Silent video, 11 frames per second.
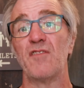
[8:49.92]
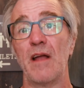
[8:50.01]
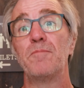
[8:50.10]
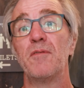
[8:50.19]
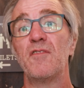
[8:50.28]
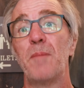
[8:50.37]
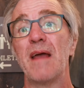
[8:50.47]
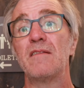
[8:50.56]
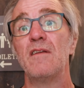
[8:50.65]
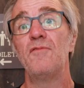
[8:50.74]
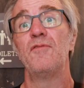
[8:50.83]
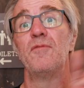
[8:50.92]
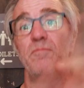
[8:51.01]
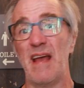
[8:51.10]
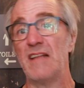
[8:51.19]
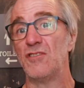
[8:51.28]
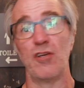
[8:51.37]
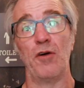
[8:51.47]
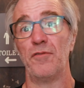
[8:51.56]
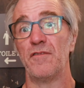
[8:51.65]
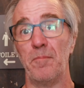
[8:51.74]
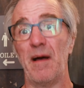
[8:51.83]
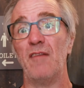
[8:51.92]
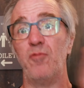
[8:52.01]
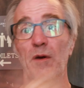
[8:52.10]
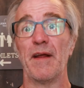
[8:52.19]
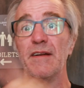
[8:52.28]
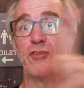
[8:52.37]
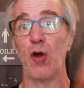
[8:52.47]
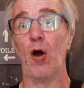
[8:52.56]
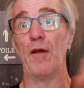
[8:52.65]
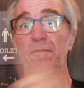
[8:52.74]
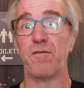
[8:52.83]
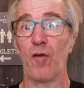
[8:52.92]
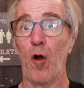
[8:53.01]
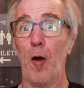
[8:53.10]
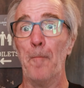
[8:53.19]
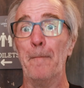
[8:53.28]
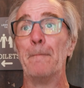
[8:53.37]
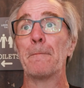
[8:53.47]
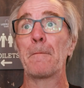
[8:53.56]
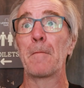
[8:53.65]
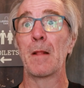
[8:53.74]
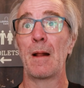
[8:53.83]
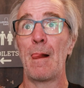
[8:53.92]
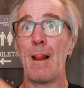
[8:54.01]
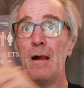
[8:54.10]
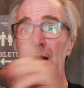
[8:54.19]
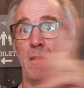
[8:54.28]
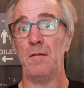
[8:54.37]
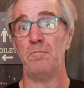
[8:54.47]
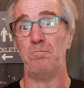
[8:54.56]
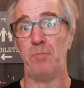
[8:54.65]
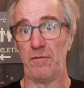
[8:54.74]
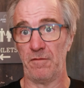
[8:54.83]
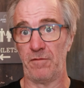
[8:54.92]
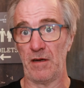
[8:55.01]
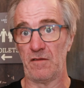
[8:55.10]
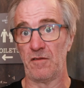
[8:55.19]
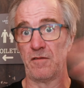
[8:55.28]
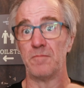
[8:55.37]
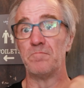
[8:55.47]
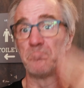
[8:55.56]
steak perspective. Head and shoulders above what I got from Booth and Fritz.